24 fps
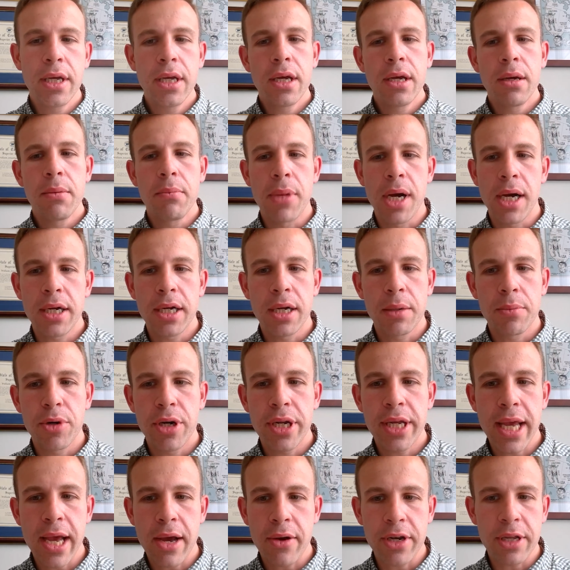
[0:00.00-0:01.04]
Montgomery
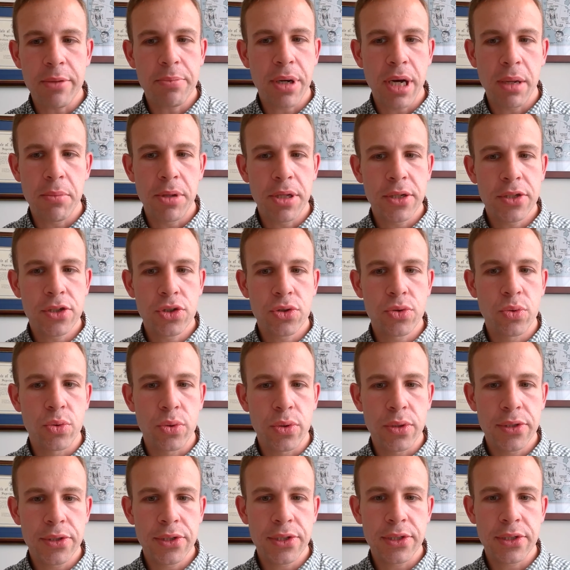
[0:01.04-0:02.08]
County Public
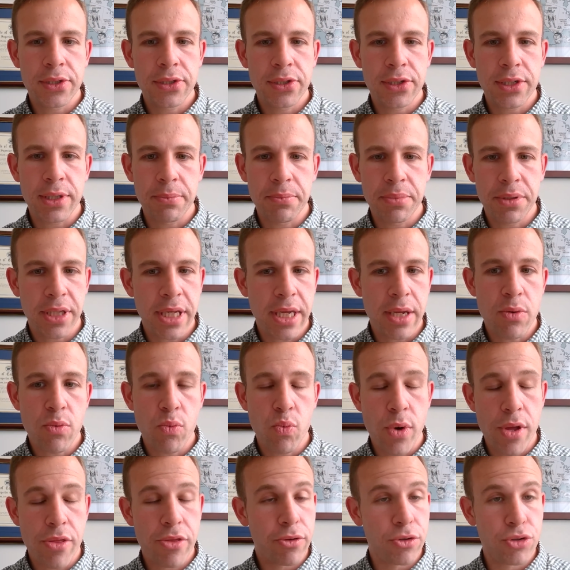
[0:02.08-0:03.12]
Schools simply
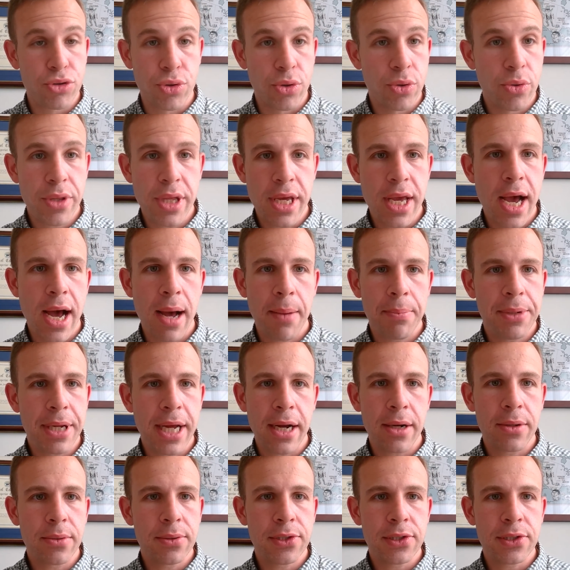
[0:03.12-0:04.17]
withdrew the
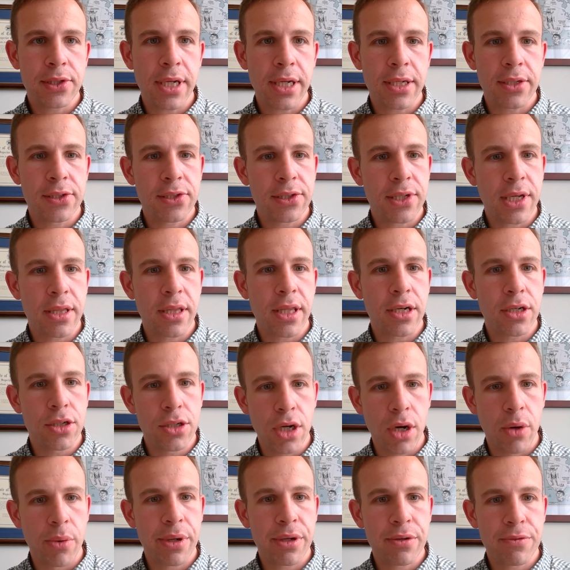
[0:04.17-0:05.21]
opt-outs and said that
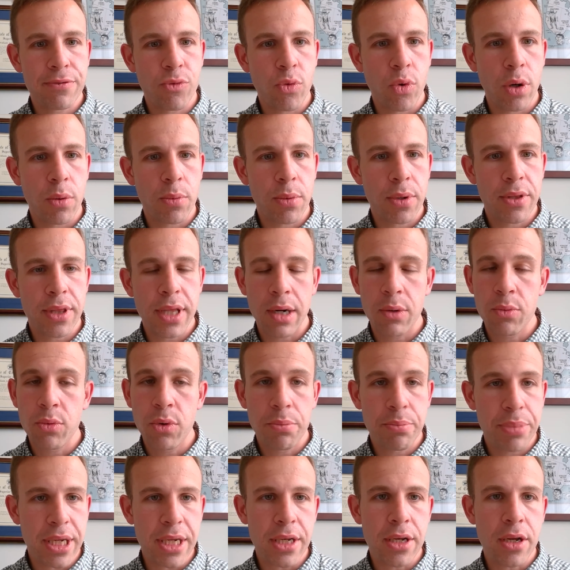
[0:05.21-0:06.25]
going forward, there will
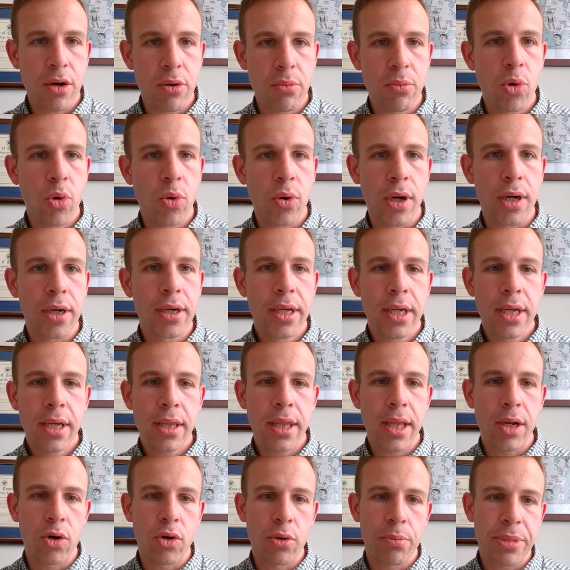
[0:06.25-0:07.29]
be no more.
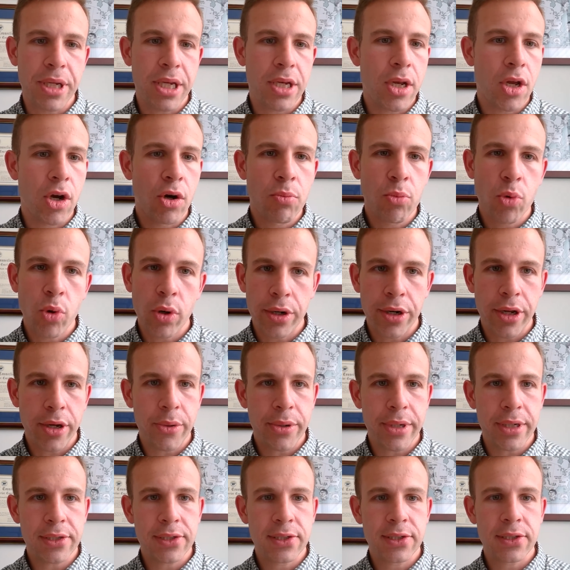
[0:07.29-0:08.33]
There will be no more
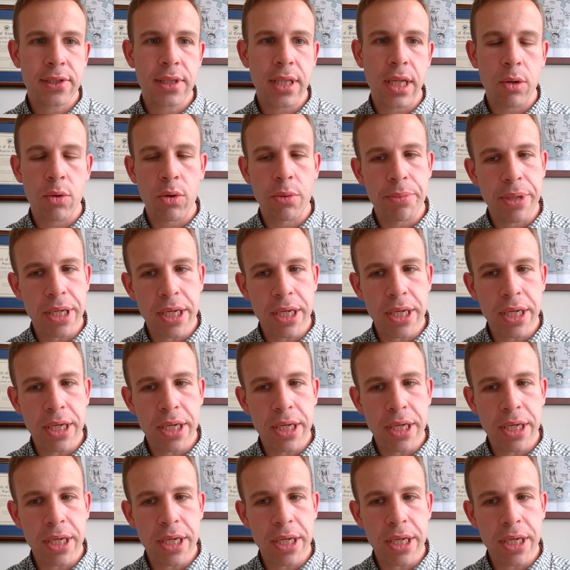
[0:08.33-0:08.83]
notice. There will be